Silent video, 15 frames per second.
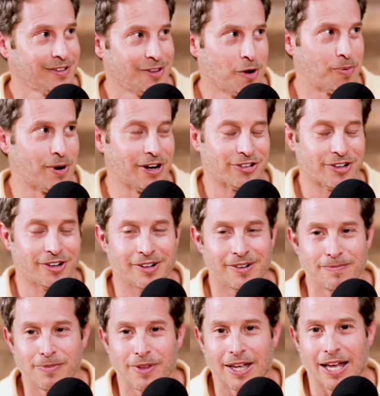No pressure.
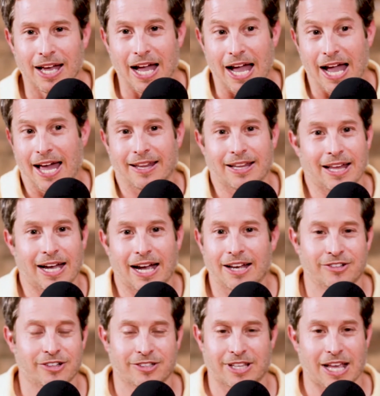And like,
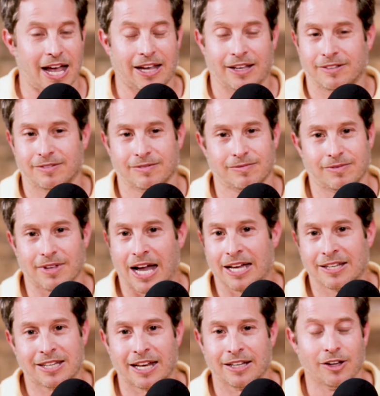I
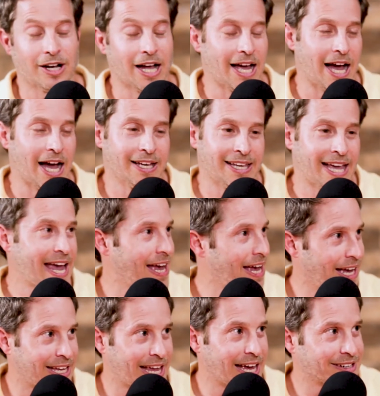said, look, I
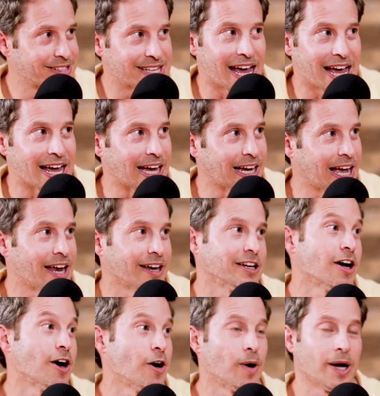can't stay. I got to
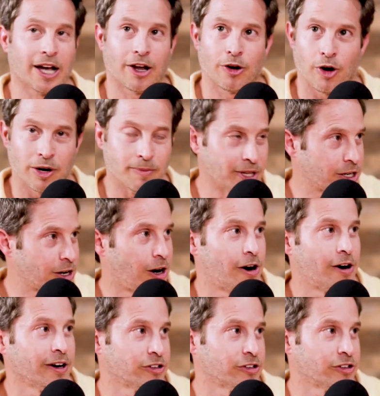go. I got Autumn in the car.